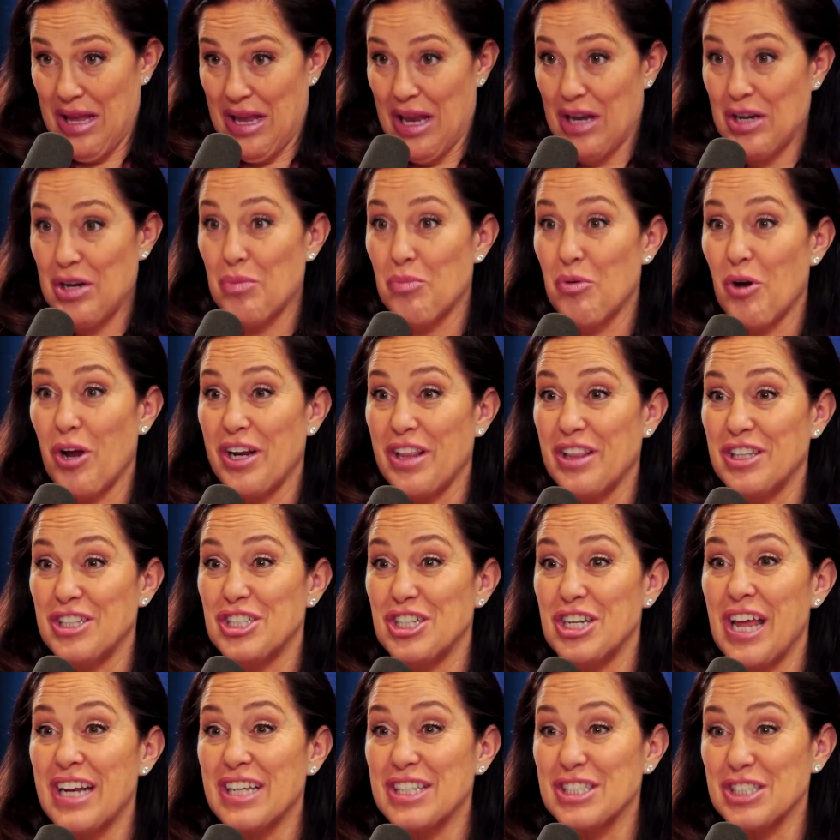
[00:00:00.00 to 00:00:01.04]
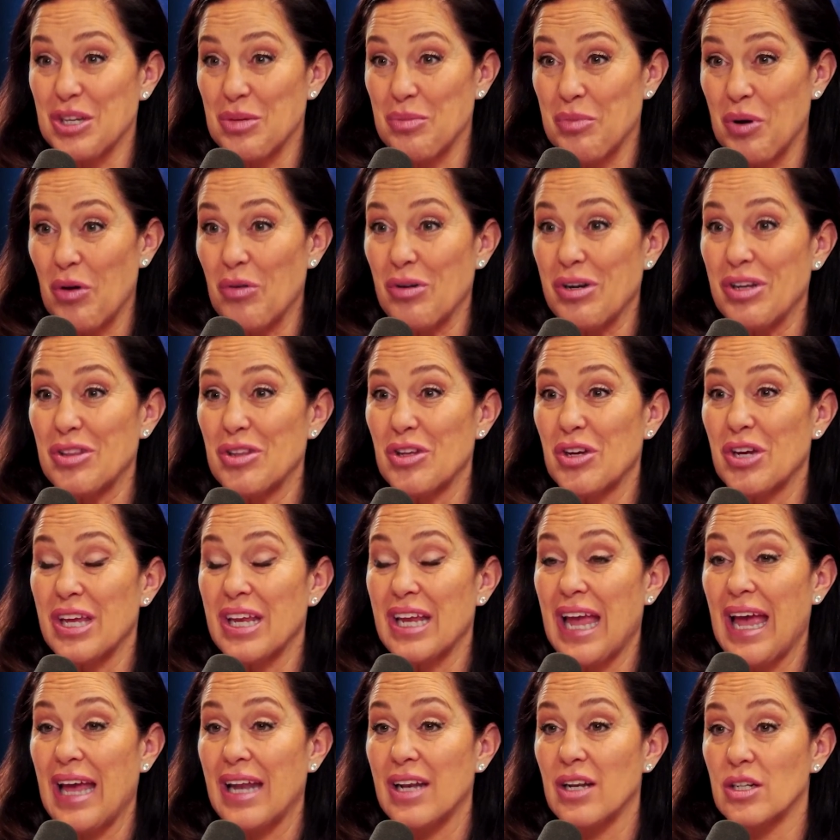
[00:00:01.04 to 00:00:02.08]
and you brought in the genetics component,
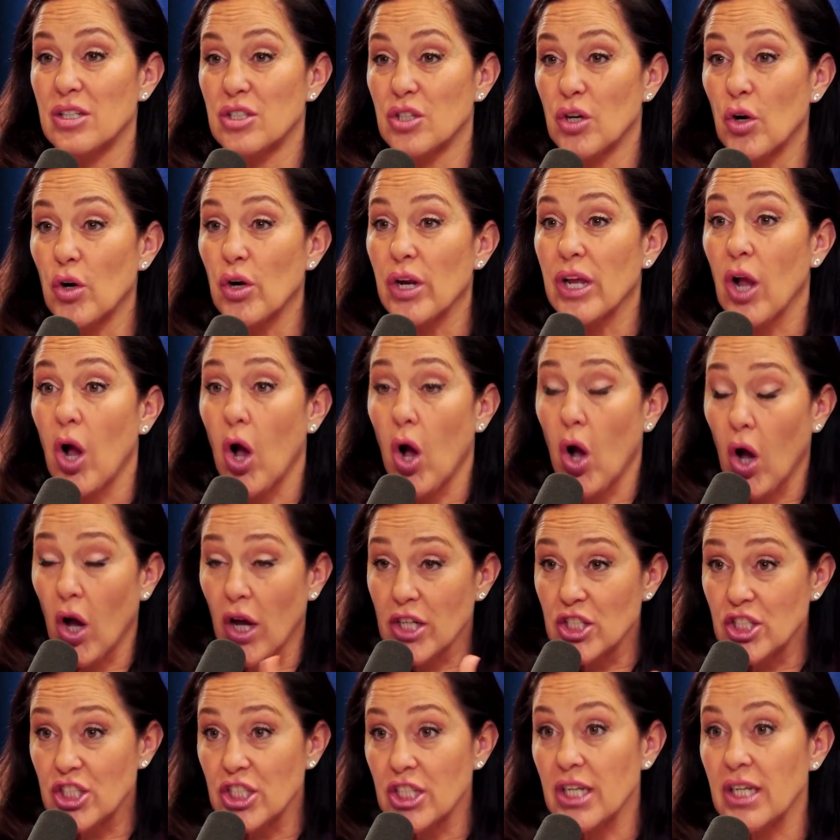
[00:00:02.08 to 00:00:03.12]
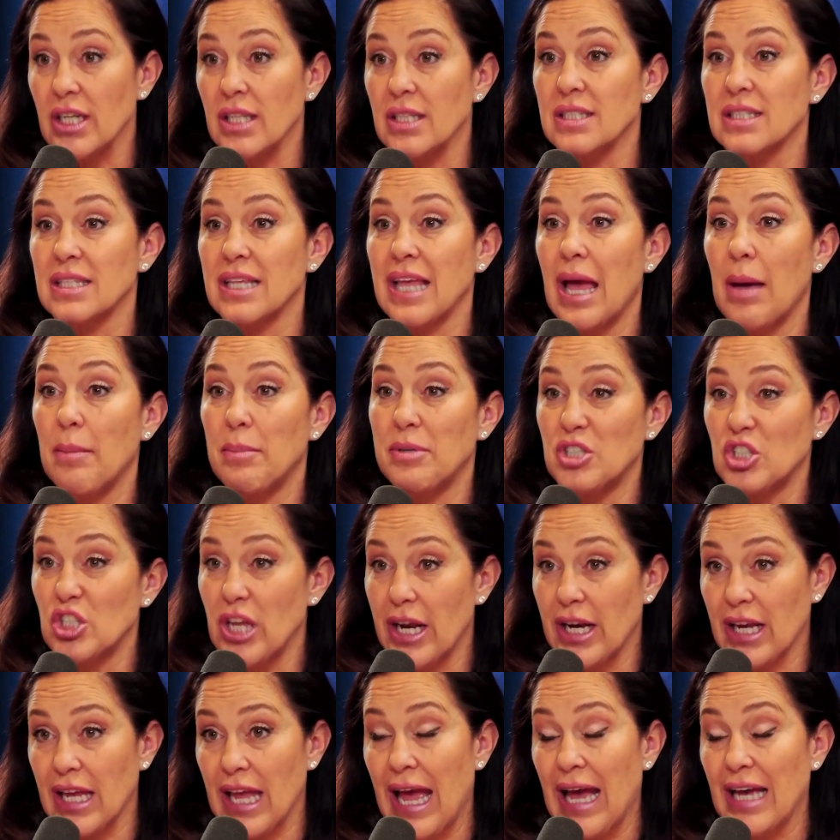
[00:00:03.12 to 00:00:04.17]
looking at turning on genes, the
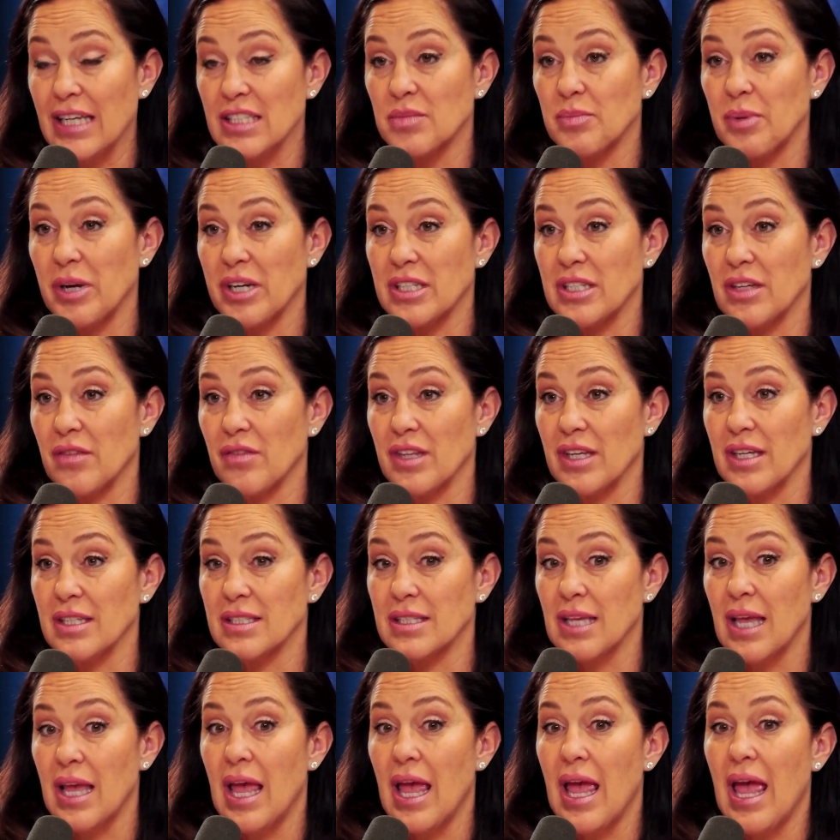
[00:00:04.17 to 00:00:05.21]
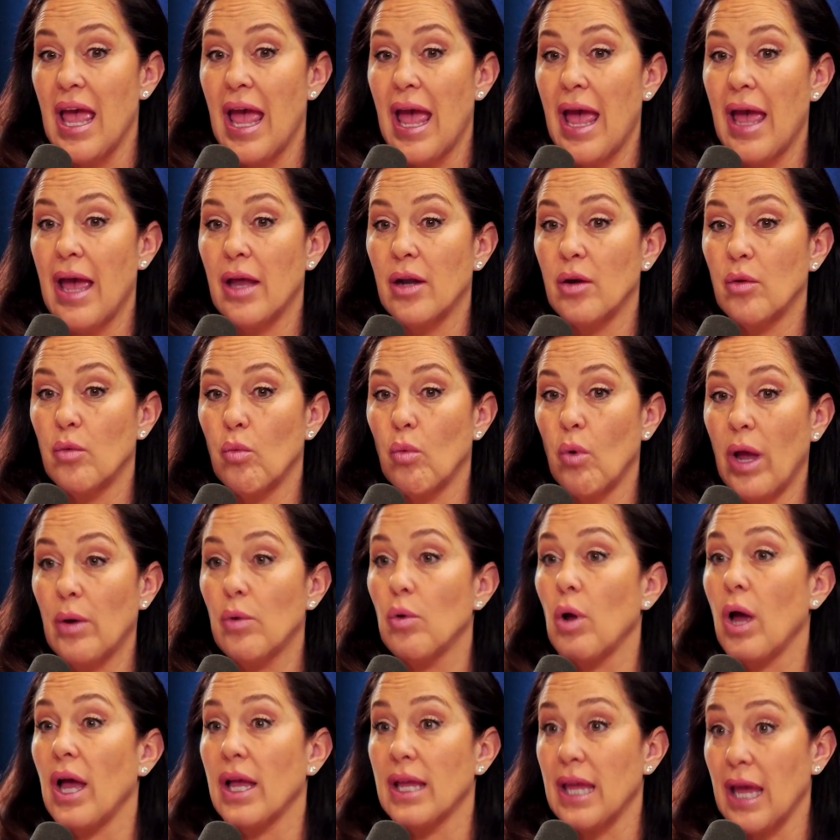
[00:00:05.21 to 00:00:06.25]
epigenetic aspect of this, and,
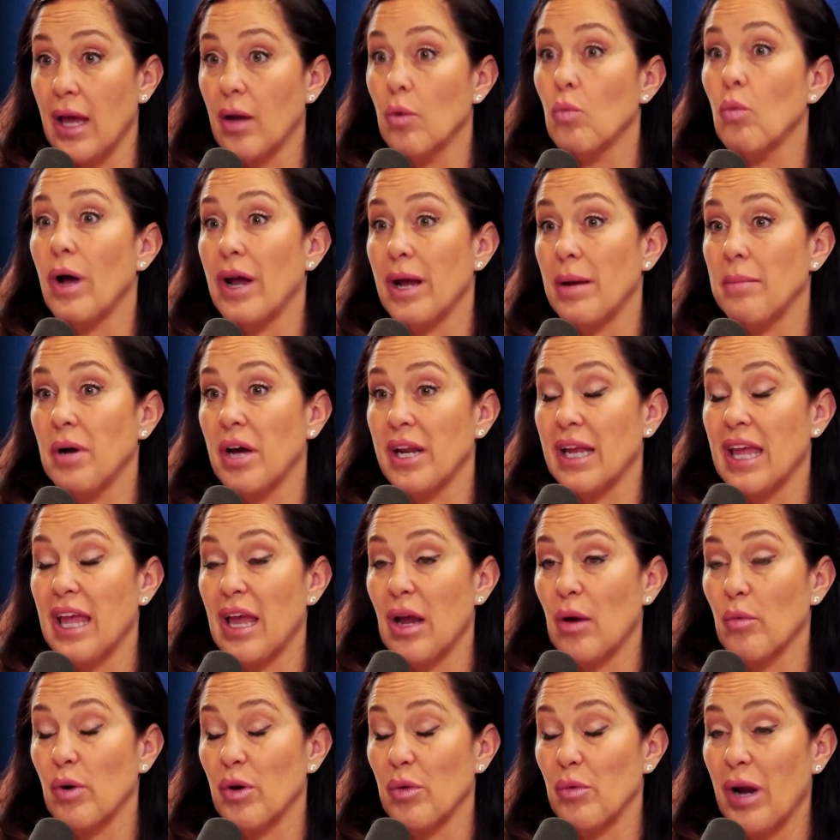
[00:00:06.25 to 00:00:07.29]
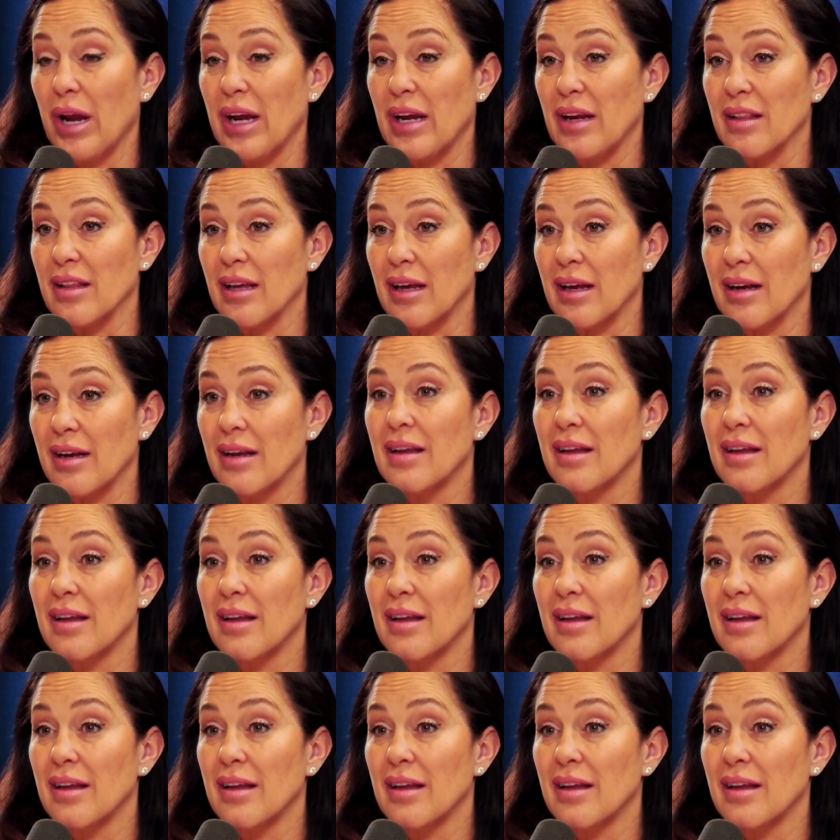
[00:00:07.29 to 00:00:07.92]
and again, why a body can't re regulate.